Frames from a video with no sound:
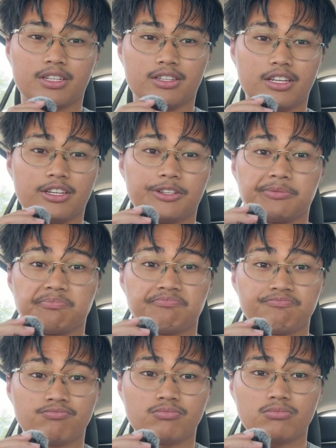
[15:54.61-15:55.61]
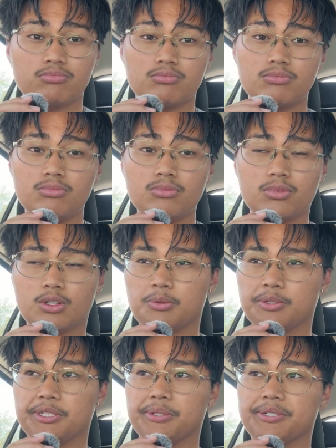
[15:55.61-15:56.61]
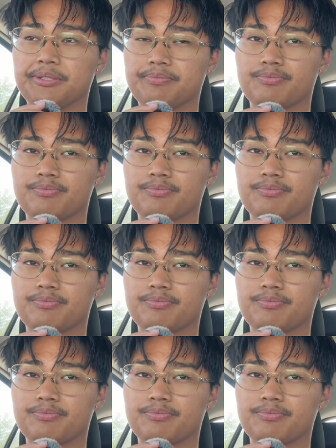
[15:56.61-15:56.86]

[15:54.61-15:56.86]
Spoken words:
then we'll do it.